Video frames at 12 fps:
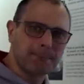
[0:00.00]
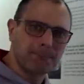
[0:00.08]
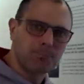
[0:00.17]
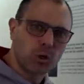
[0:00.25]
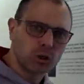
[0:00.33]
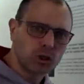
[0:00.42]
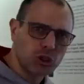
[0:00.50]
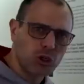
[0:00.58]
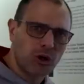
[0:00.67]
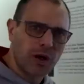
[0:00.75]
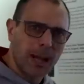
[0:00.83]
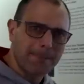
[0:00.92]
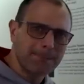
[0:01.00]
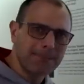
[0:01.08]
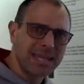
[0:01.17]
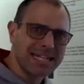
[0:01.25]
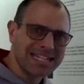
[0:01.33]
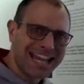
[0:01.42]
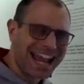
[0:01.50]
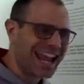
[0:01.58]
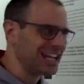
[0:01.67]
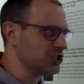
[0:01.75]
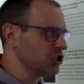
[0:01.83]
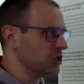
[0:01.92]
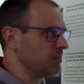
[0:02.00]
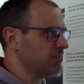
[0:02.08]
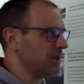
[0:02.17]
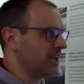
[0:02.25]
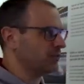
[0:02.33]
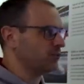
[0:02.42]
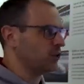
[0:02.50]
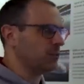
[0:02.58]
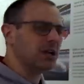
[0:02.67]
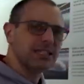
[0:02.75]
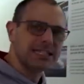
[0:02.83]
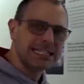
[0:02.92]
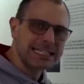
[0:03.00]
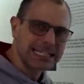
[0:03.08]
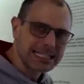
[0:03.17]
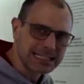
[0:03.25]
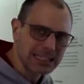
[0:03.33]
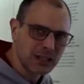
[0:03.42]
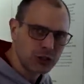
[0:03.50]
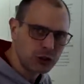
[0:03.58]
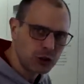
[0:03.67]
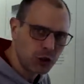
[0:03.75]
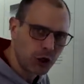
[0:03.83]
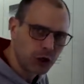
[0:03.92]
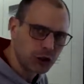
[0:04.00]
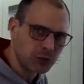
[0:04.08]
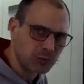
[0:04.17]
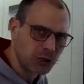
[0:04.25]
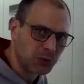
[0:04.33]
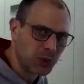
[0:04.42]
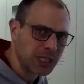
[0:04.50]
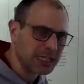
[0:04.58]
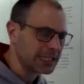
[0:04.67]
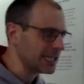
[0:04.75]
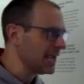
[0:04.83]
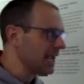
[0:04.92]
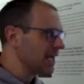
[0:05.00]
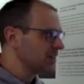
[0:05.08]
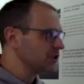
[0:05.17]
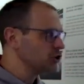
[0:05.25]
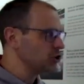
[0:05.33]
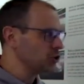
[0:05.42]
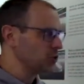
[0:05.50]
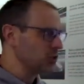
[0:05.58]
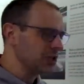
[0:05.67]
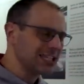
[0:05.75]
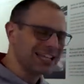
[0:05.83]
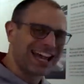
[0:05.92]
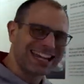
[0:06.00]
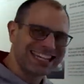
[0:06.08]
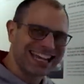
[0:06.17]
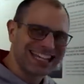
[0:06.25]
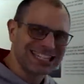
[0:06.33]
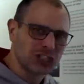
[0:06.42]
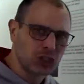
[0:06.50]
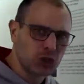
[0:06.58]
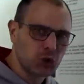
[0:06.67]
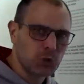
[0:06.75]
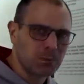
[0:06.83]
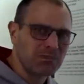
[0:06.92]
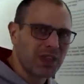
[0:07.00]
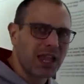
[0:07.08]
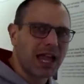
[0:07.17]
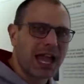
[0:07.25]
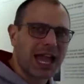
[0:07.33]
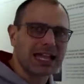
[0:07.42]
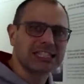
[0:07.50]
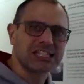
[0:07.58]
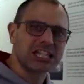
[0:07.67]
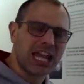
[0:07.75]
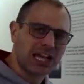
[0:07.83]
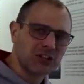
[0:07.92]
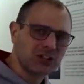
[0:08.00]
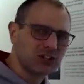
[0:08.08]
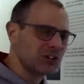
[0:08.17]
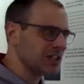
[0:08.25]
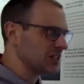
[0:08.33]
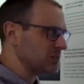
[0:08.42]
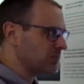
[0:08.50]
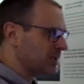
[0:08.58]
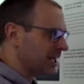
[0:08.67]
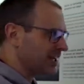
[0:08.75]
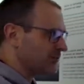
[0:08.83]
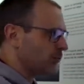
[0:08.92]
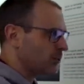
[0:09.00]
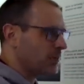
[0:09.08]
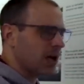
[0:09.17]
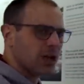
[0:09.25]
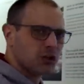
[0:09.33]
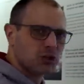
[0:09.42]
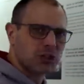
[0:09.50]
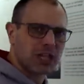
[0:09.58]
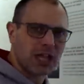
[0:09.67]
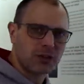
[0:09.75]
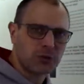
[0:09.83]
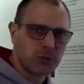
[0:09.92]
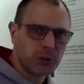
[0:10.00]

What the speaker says: Modular Mid-Engine Platform. Yes, you heard me right. The new 992 shares this platform together